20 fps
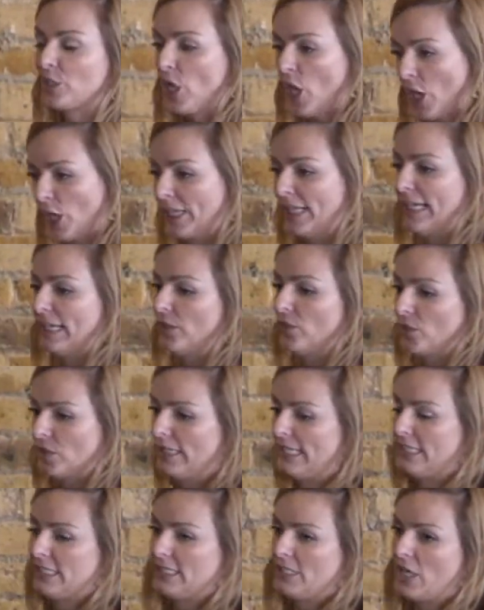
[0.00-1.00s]
targeting your
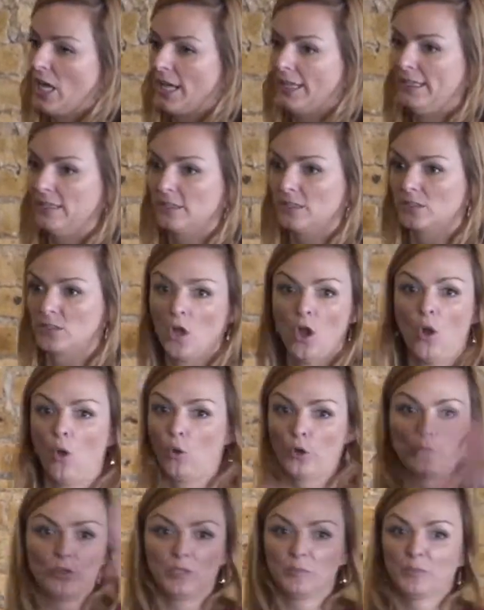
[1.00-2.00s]
LinkedIn audiences.
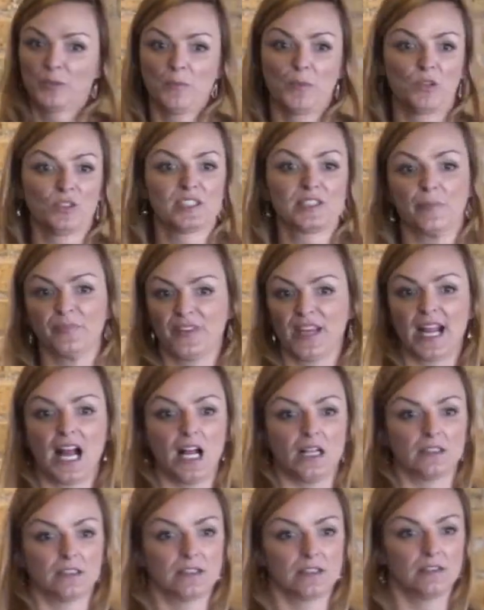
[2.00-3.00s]
Or you can promote something
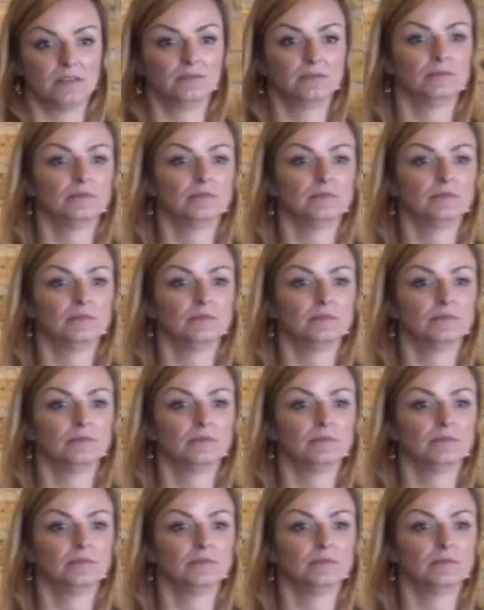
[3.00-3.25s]
else